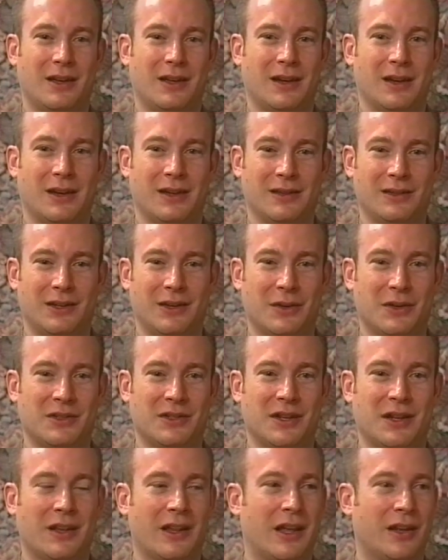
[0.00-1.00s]
uh, he
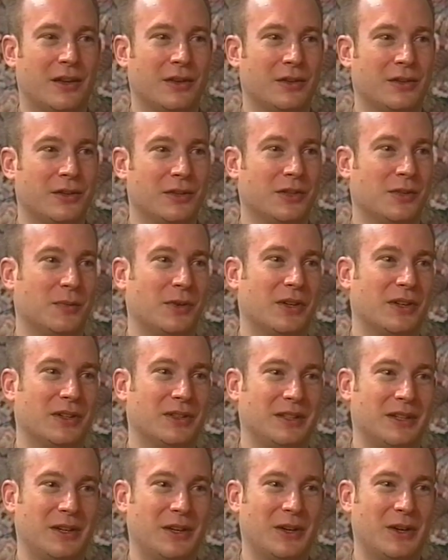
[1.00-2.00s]
always had a lot of
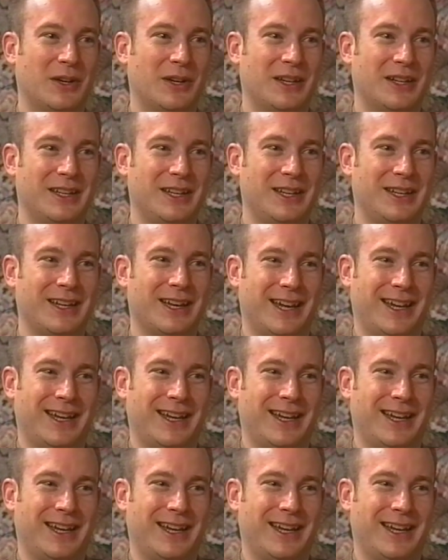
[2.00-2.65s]
chutzpah, you know, and he,